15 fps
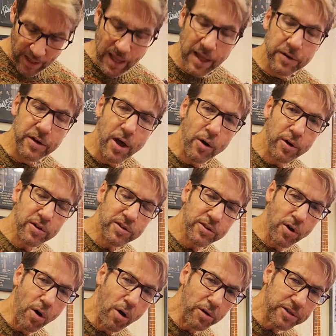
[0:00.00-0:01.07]
And notice the
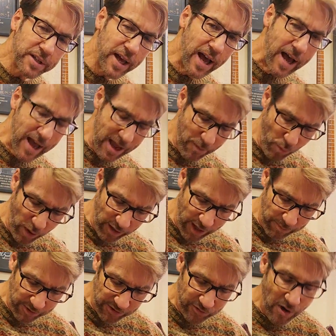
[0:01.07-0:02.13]
whole time while I'm
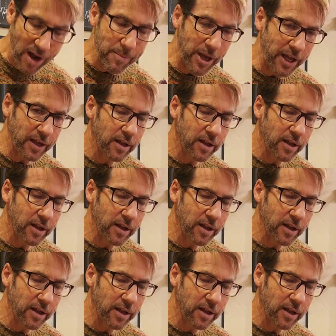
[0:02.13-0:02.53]
strumming,